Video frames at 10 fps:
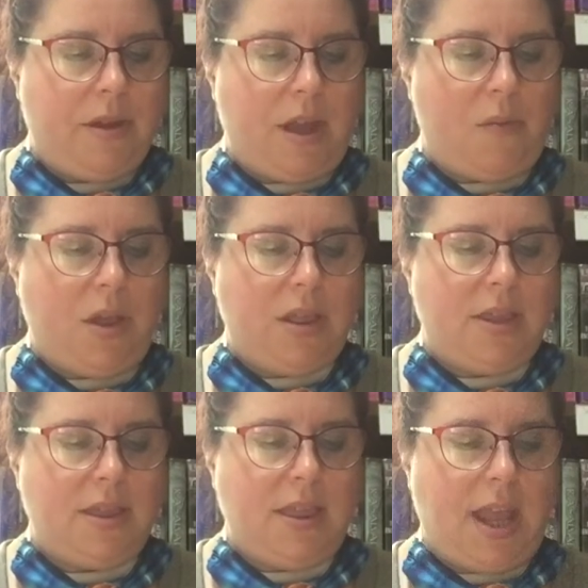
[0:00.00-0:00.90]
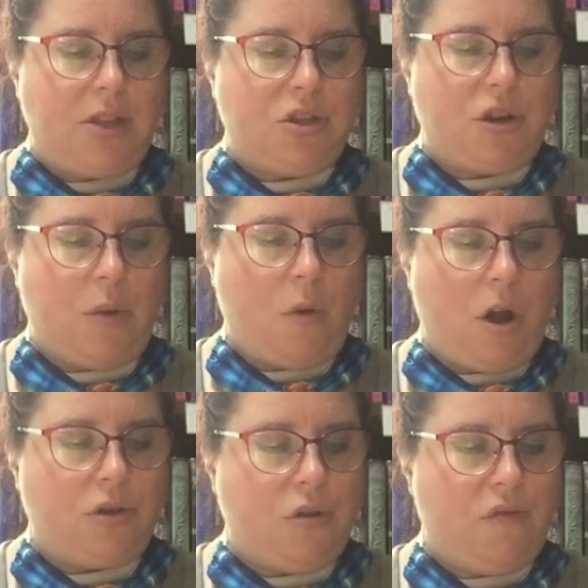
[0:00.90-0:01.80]
and we lit the lantern and
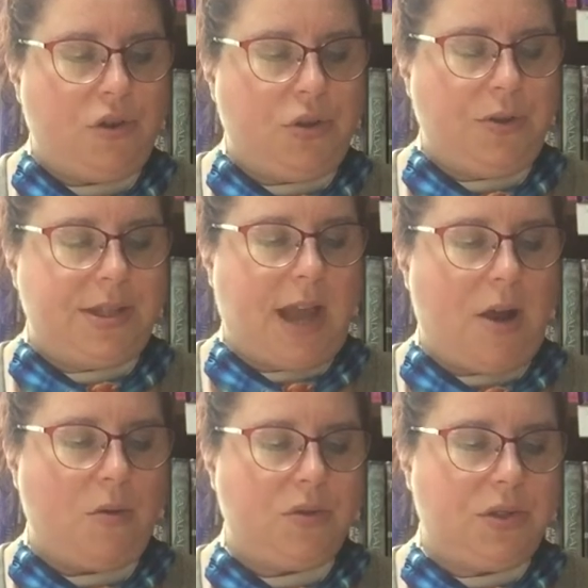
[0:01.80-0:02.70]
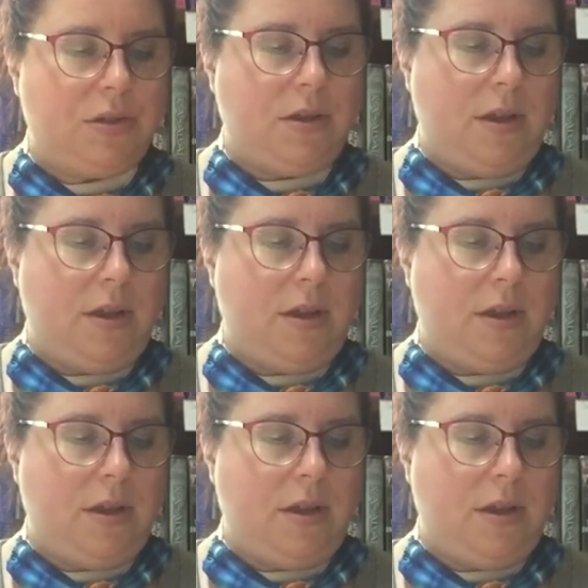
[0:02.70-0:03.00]
walked over to his house.